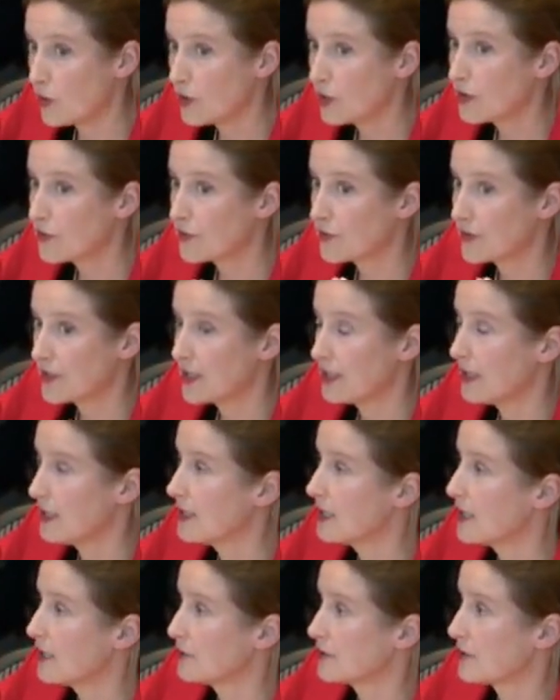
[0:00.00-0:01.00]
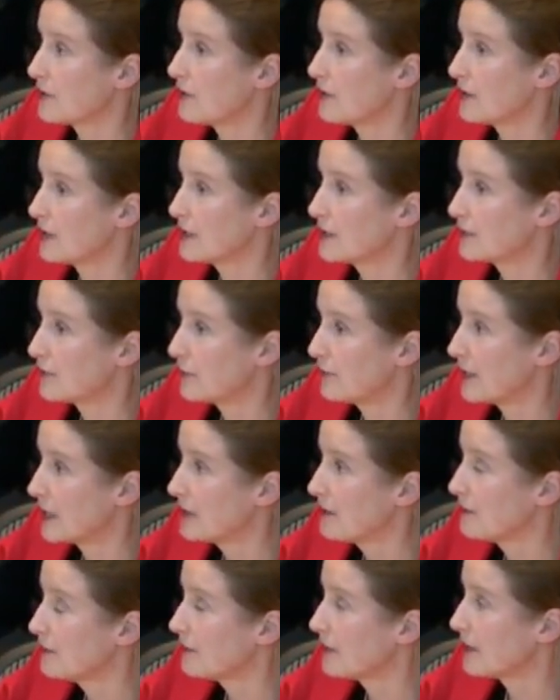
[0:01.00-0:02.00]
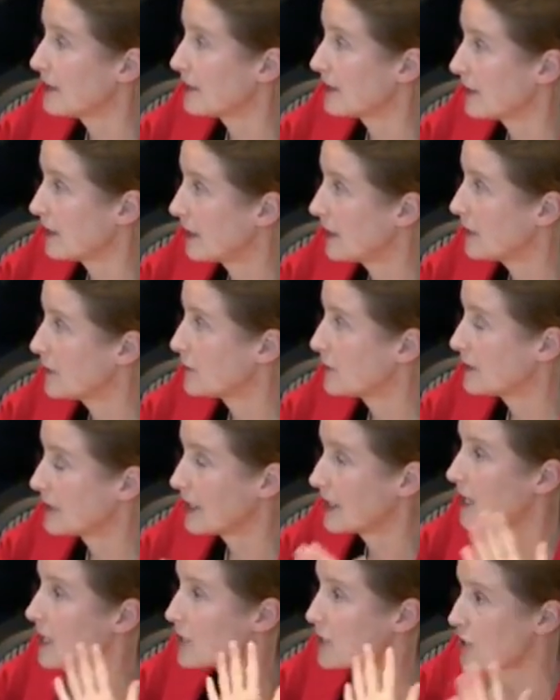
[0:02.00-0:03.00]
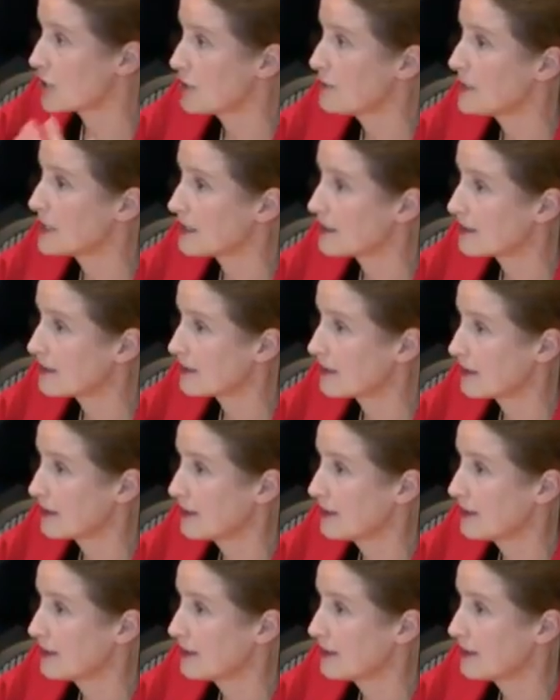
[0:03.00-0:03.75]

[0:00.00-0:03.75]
All of the in-house lawyers for Vattenfall that are here today are Germans.